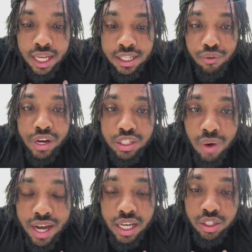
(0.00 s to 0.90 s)
The reason
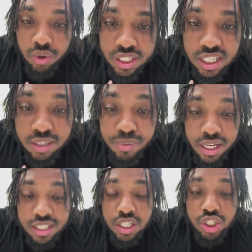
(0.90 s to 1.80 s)
why I could do this is
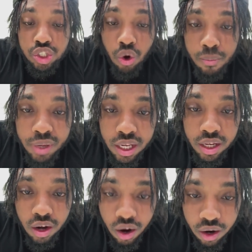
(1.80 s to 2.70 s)
because there's so
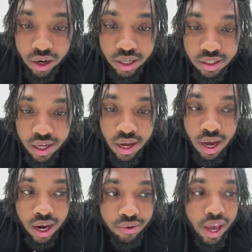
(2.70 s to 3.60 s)
many cars.
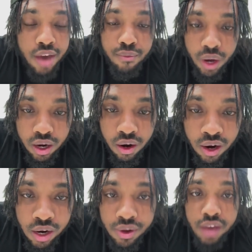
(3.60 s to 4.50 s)
I don't have one
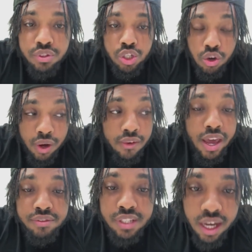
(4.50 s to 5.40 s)
car. I don't have two. I don't
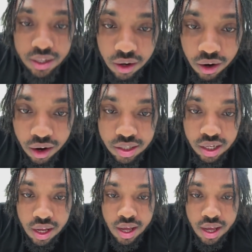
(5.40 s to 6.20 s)
have 10 cars.